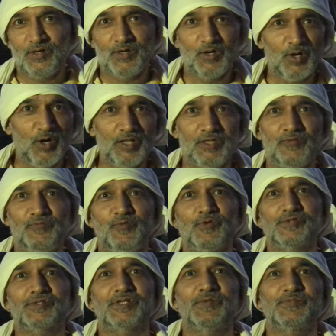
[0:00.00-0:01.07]
all the four
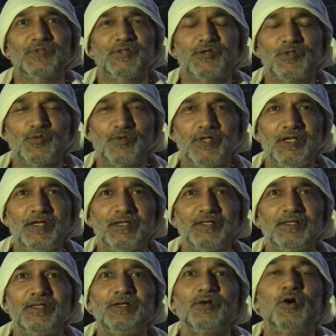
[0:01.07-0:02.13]
streams included,
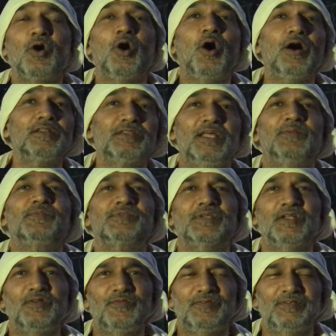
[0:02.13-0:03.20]
on
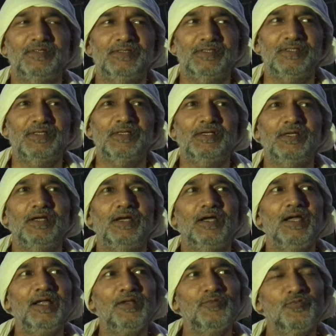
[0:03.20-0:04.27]
themselves.
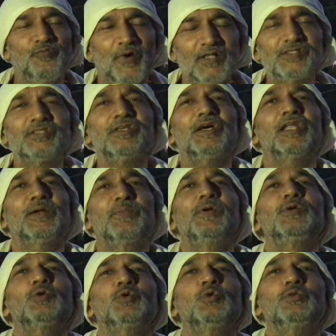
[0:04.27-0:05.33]
And once they are able
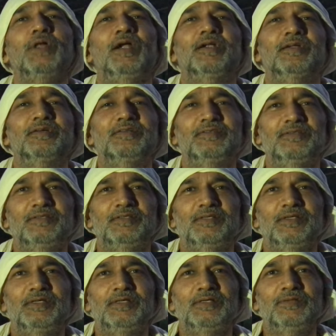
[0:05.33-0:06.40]
to do that,
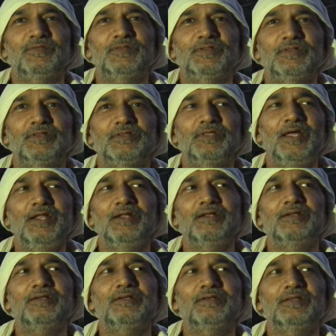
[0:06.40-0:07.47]
then
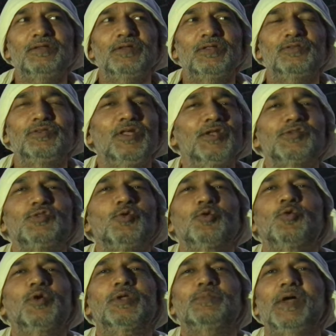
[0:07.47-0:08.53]
there is no
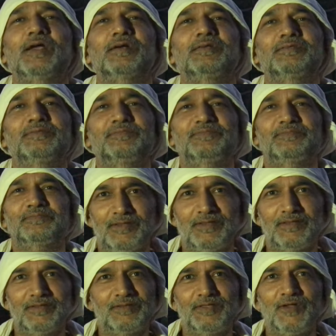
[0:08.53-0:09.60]
going back.
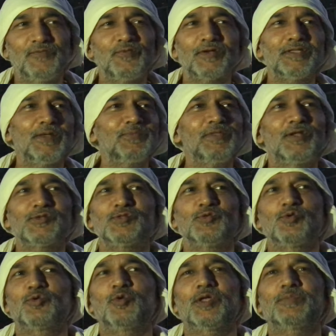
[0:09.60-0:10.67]
Then for them there is no
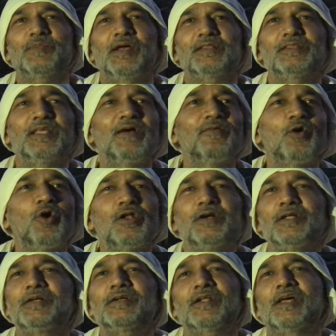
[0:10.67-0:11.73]
going back. They have
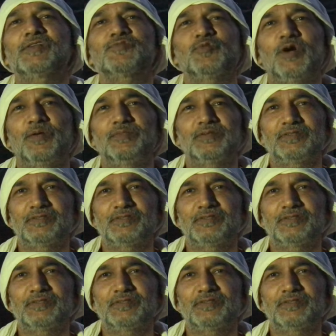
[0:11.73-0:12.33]
already transformed.